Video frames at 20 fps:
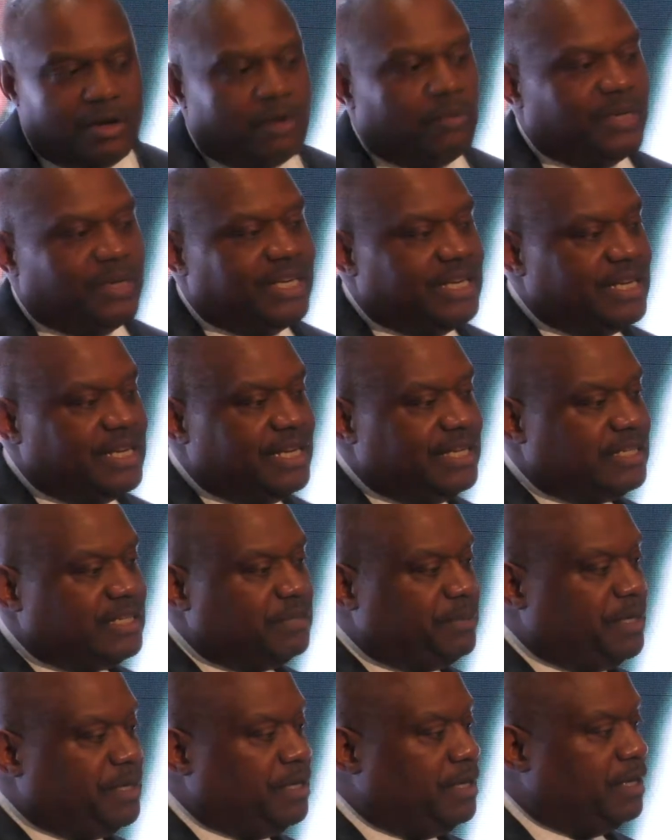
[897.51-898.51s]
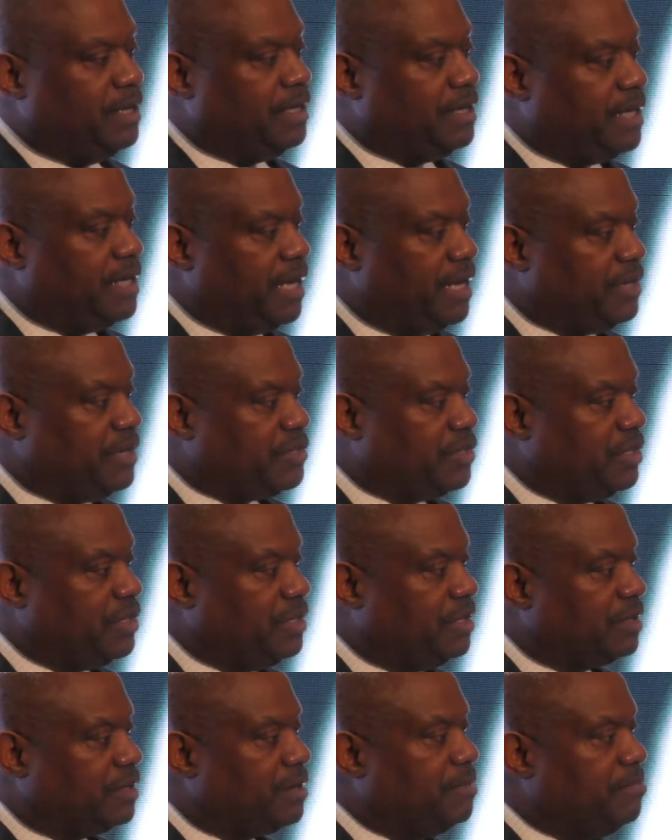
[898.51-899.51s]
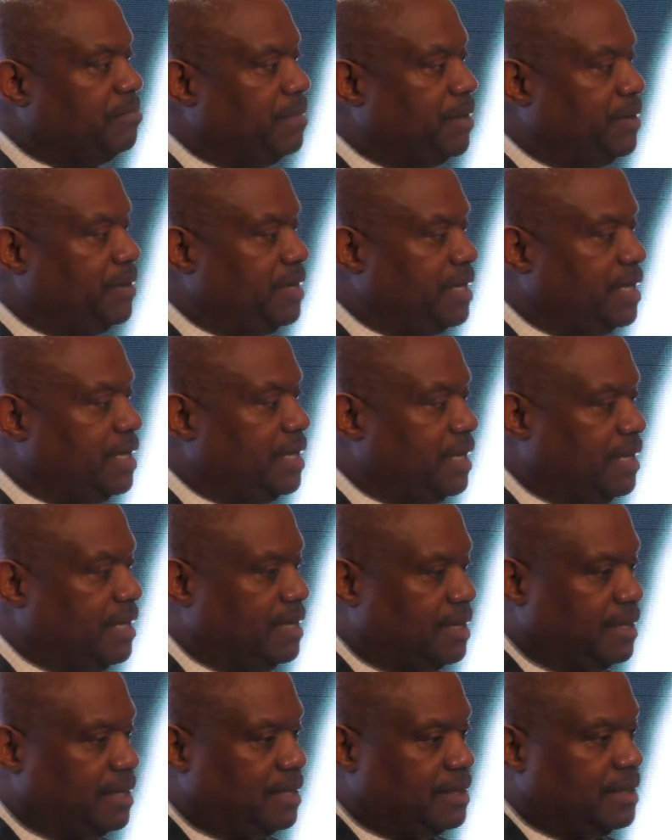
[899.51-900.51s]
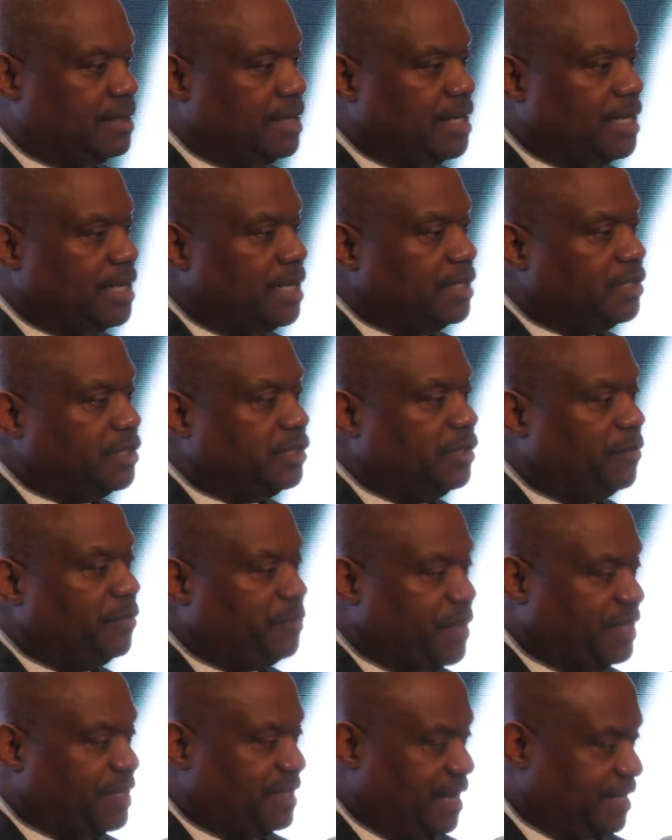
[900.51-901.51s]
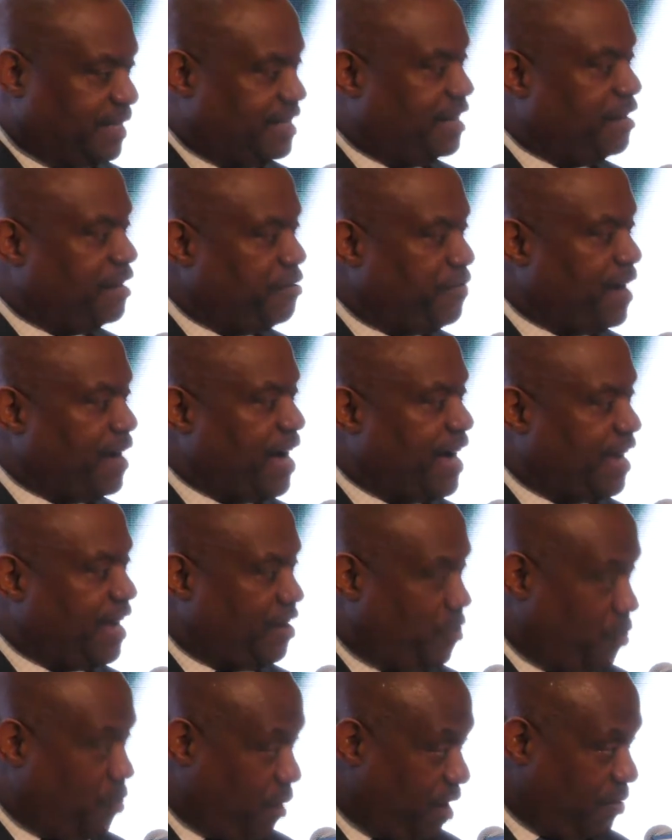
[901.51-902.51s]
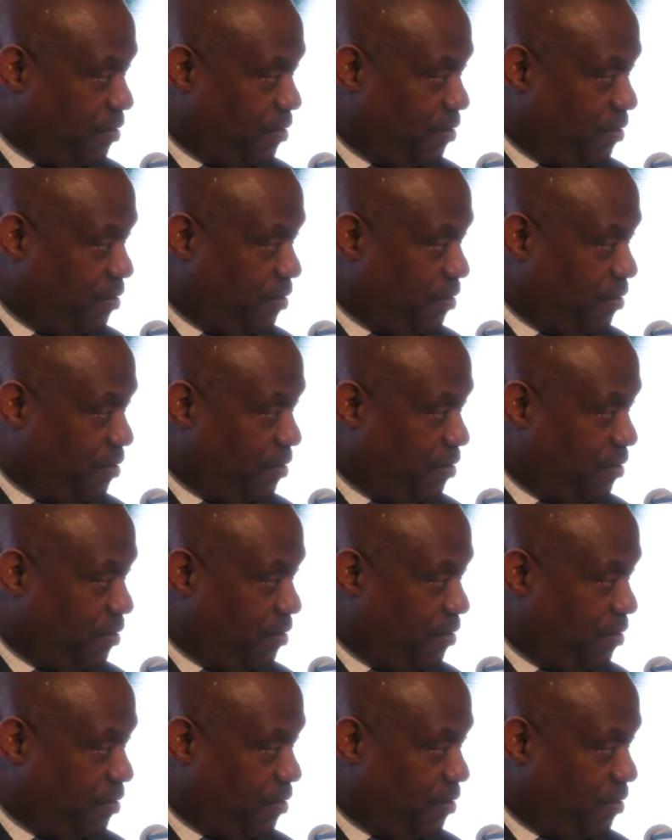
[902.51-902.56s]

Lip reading: We need to be engaging the community in identifying what